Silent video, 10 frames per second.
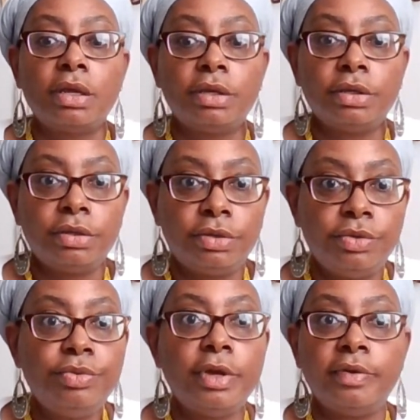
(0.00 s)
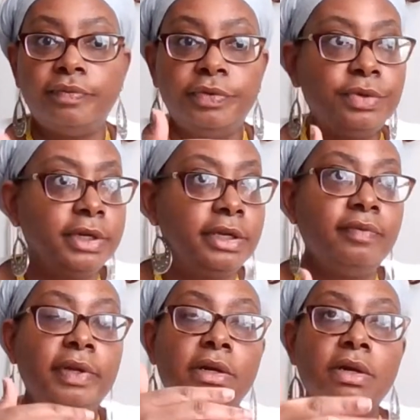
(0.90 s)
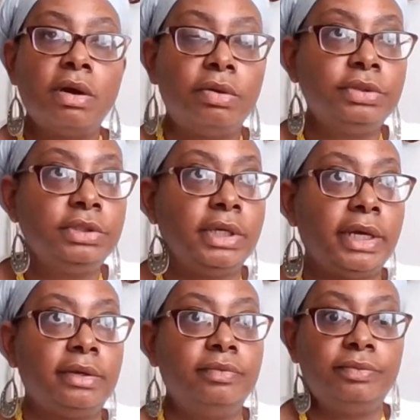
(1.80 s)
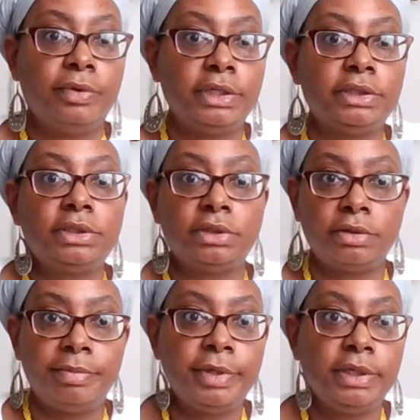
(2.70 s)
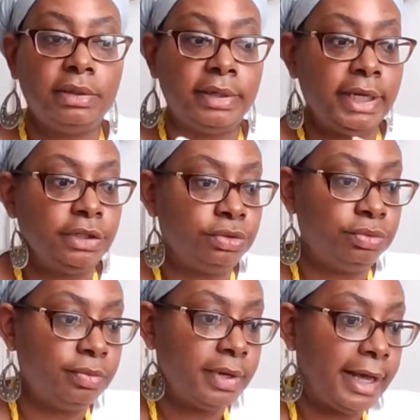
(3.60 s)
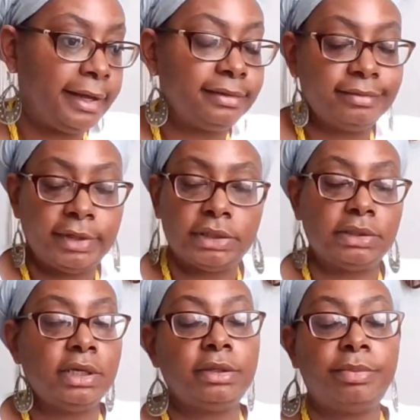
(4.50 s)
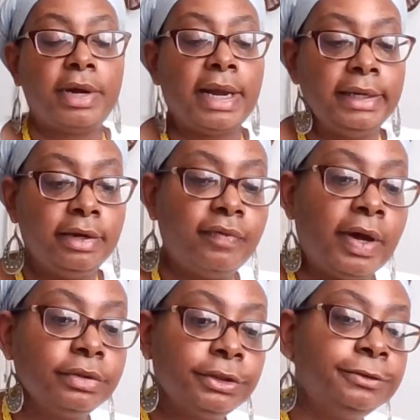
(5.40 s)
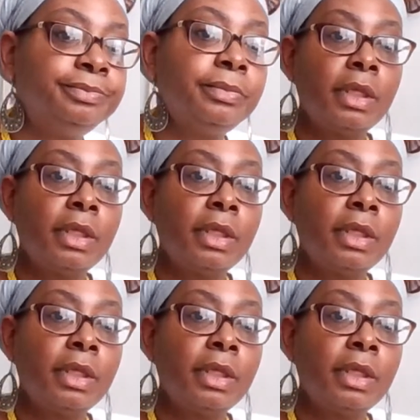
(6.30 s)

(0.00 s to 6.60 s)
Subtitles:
If you're given a kosher, for instance, it could be that that's another part I left out too.